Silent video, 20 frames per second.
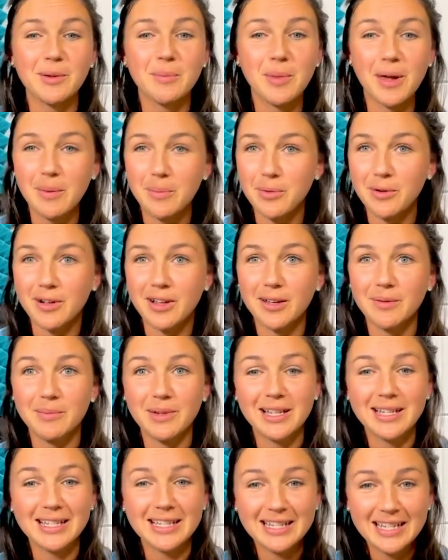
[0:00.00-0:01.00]
The paperclip
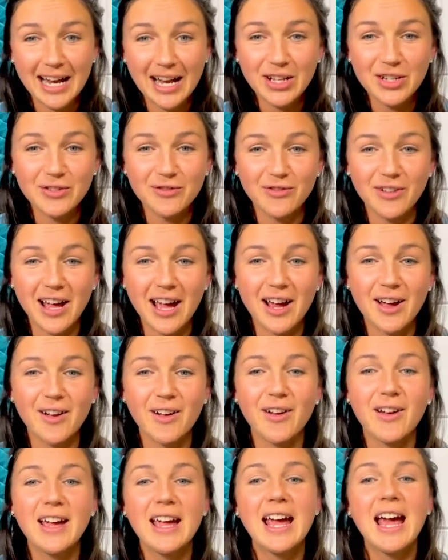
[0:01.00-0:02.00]
means attach a
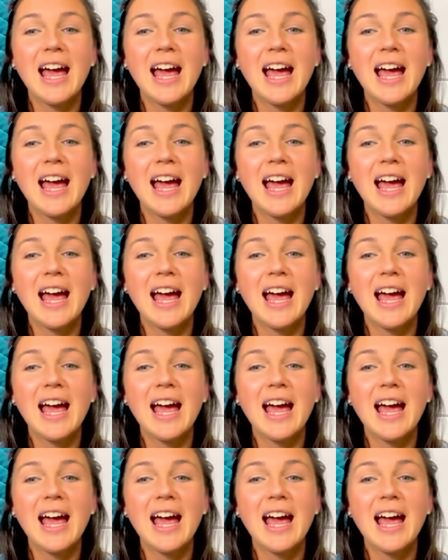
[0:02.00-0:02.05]
file.